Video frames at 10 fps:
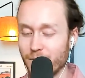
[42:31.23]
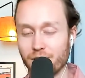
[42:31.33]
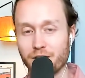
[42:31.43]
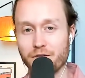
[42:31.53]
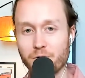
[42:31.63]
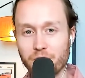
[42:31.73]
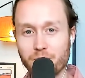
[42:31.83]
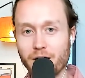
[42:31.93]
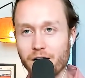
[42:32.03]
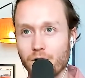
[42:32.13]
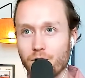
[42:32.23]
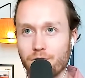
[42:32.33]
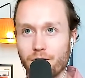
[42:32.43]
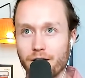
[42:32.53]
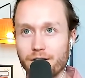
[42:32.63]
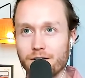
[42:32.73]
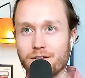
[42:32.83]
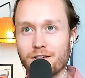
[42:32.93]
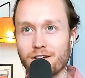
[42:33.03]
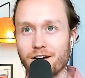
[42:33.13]
living with my
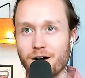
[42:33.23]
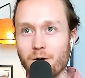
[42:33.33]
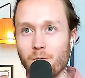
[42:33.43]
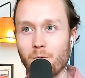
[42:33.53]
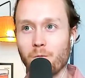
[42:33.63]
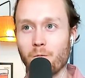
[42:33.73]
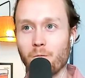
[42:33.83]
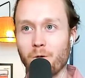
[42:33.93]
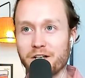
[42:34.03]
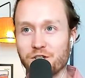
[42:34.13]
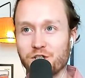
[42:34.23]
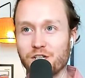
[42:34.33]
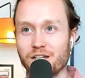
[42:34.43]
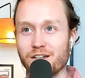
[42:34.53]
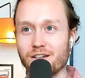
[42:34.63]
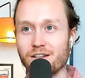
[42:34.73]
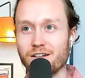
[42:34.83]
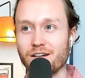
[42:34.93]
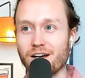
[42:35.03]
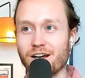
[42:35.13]
girlfriend, when
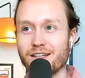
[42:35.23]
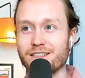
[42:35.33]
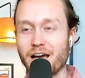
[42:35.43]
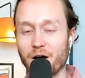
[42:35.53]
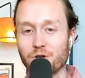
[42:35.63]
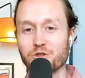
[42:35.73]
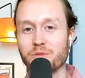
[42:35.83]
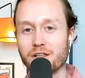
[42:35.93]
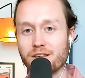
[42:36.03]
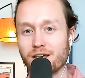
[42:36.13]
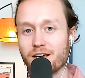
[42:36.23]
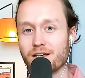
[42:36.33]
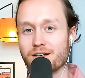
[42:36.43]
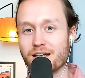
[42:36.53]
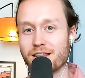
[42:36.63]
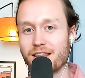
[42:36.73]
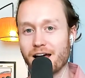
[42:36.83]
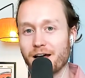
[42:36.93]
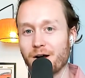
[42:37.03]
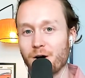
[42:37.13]
she tells me things
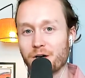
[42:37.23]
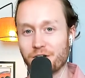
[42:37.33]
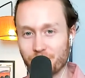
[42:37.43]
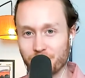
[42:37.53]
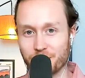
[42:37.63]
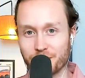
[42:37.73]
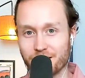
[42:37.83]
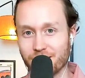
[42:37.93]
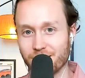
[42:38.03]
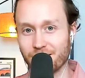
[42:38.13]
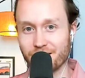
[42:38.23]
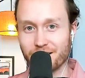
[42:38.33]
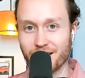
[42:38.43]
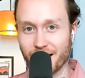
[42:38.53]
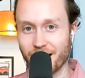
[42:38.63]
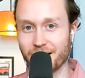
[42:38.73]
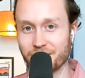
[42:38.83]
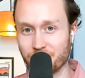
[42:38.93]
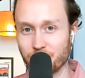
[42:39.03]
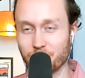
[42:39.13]
that are good that I
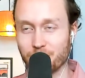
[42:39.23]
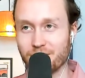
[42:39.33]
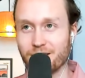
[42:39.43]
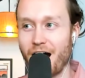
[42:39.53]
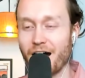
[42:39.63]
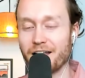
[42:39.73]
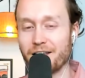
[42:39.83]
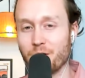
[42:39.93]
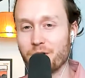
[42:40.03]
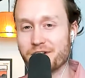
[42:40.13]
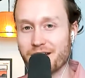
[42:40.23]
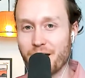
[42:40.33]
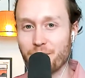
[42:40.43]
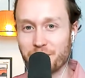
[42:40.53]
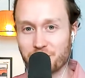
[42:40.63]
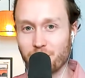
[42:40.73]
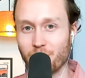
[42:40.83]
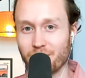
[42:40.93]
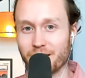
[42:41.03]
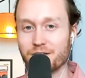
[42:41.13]
do, I notice that much
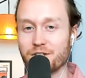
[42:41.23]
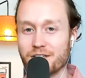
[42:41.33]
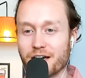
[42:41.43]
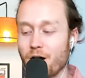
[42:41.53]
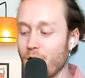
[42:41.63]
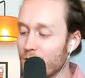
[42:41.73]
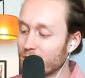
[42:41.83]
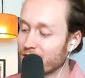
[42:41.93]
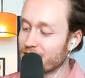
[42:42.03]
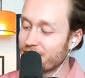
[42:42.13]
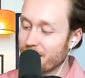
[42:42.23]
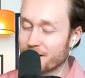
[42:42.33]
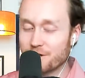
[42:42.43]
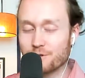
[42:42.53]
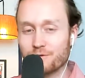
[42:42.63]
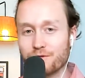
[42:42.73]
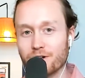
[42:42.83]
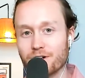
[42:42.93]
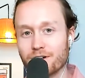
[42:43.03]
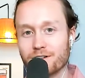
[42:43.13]
more. Like she's like, "Oh, like thank you
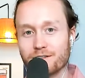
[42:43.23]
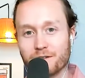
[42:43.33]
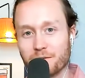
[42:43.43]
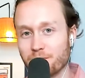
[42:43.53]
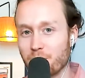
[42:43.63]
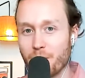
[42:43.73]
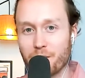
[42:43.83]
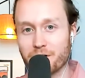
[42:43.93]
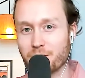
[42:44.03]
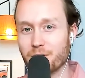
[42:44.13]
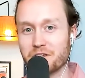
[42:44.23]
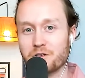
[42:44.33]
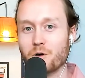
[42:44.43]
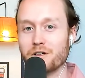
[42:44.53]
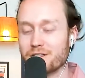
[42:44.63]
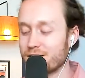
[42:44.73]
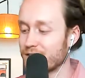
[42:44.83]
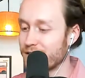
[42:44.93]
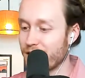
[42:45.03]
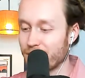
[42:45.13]
for remembering to put the toilet
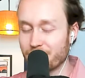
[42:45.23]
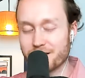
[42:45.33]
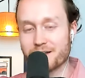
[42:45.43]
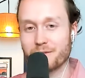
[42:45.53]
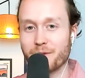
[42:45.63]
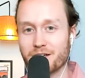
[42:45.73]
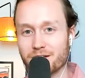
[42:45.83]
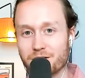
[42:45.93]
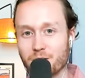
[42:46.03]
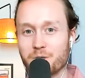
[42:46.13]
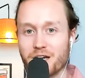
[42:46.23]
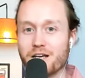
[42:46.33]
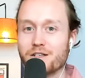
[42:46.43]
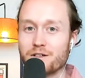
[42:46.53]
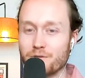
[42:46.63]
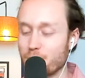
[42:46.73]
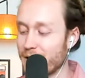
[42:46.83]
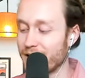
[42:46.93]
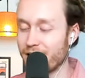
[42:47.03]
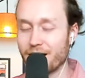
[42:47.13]
seat down. It makes it so much easier for me
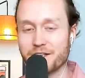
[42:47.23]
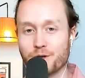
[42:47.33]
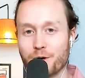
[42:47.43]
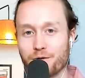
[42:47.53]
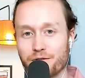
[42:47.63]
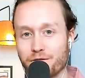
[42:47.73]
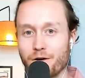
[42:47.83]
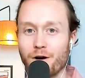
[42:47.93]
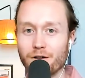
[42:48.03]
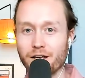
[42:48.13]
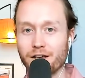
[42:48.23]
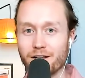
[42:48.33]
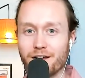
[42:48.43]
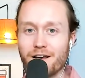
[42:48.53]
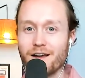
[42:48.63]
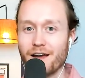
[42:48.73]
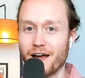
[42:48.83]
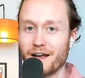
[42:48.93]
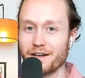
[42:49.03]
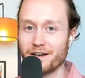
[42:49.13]
at night, so I don't fall in
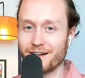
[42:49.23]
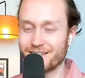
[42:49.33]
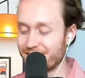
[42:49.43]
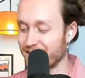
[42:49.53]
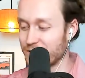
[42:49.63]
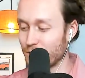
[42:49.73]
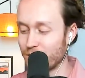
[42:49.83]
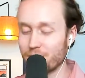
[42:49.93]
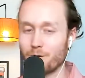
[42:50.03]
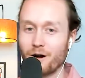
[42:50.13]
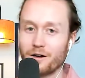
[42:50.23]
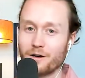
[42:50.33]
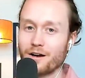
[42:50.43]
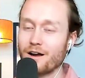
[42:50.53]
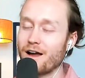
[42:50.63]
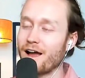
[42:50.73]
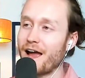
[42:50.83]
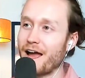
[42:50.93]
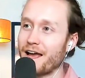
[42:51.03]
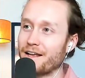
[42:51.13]
and sit in toilet water."
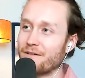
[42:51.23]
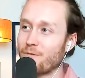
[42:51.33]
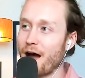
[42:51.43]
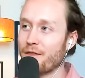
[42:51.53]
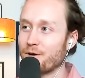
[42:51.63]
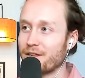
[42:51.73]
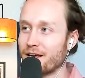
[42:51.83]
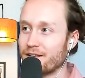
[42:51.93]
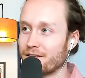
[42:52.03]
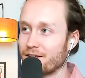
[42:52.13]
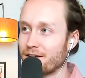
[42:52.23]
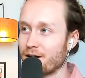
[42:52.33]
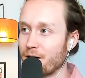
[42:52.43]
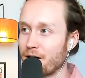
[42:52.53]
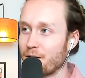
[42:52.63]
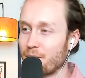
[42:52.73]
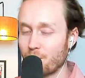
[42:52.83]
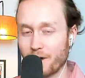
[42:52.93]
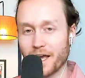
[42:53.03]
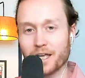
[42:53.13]
And rather than
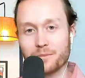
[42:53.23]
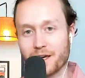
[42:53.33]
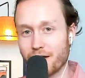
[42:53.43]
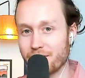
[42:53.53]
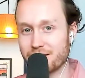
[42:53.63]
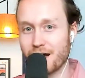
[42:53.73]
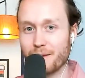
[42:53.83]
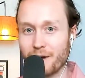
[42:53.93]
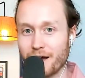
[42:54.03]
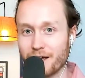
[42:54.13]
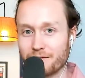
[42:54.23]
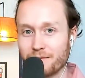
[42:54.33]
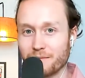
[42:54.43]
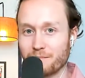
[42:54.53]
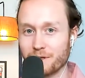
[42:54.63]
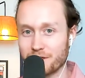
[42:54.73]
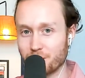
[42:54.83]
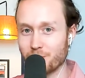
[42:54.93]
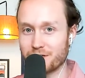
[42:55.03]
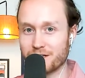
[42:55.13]
berate me every time I put the
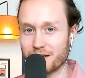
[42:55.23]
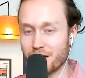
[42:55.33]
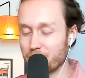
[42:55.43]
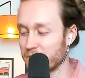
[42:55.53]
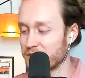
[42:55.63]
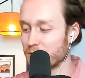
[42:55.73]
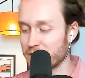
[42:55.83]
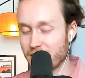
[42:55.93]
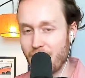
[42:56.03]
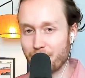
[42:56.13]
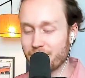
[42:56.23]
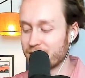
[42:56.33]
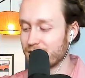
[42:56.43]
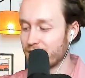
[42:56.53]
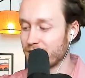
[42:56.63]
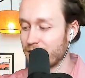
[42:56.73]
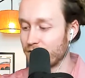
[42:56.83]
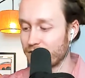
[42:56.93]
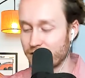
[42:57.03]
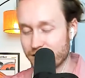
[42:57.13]
toilet seat up, which happens, and then there are
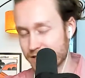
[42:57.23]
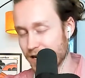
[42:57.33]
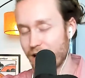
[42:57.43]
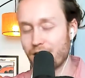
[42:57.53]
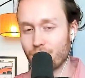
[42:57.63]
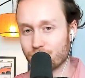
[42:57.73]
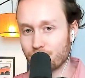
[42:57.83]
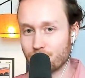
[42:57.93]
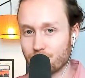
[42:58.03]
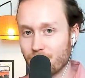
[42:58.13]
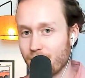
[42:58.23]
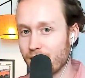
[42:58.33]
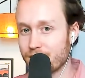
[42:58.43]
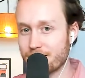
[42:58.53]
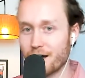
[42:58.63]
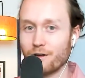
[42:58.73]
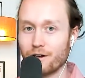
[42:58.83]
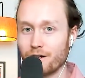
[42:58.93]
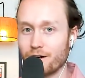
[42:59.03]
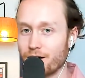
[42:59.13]
things that I also tell
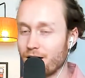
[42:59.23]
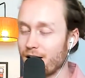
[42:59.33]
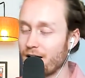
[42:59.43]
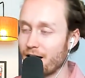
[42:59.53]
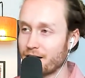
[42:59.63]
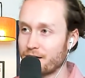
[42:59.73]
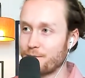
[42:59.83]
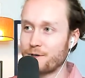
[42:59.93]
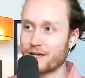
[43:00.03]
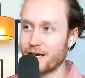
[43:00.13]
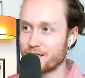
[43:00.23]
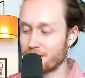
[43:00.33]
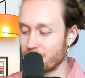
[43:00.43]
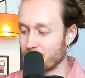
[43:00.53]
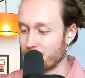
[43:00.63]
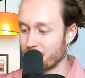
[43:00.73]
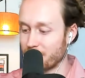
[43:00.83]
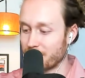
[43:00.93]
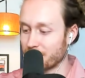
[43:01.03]
her and communicate to her, but